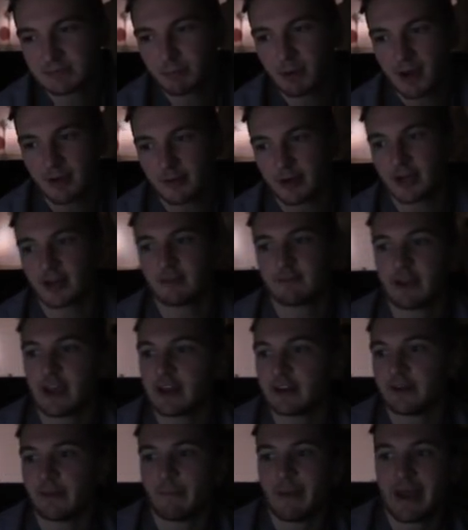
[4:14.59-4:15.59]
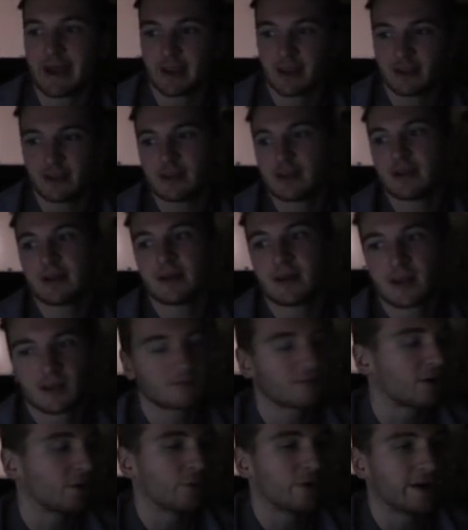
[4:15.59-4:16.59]
Probably could have had an immaculate inning
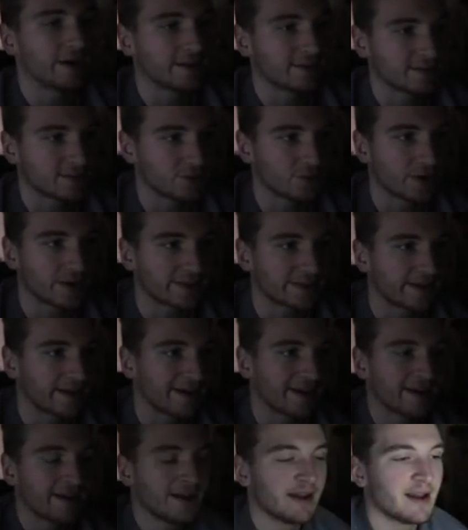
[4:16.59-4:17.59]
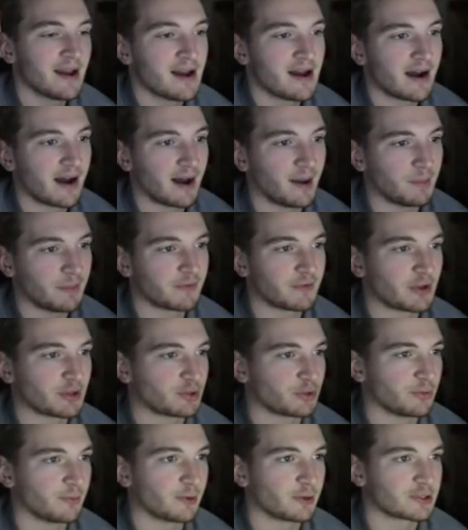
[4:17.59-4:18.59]
if I wanted to right there, um, if I
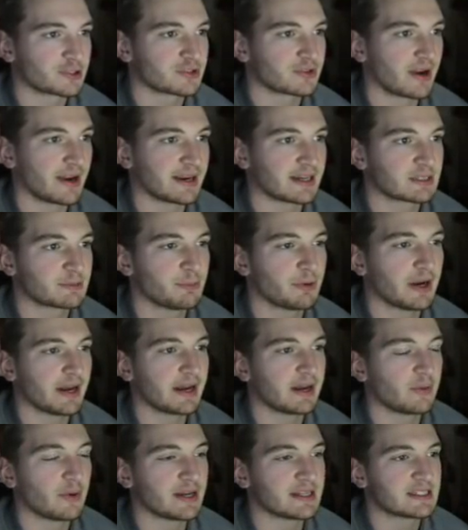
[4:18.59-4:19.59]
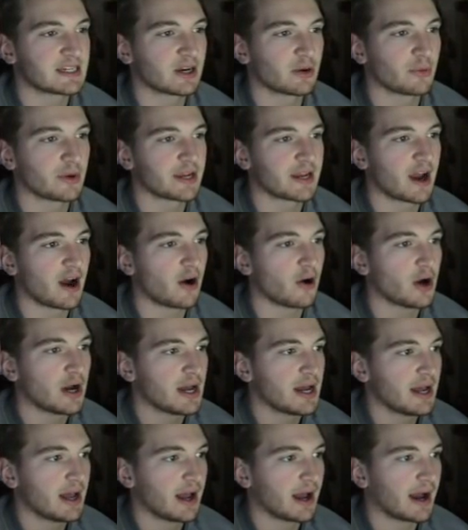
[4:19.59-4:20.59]
threw more strikes. But anyways, here we go.
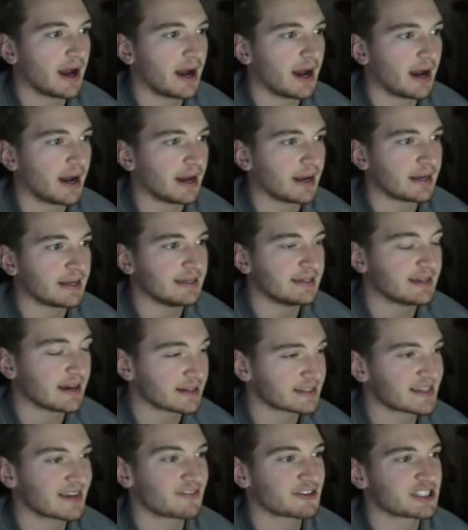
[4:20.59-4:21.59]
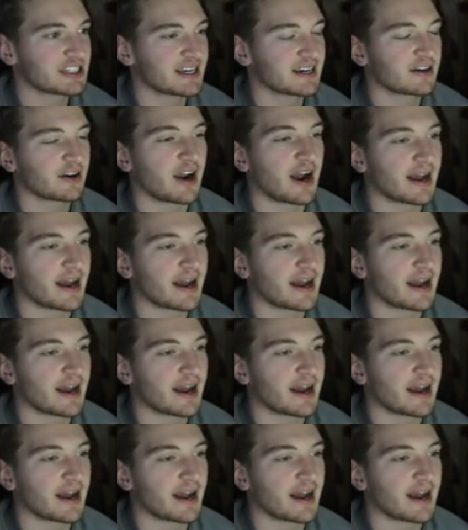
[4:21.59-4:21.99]
Uh, he does have a sinker.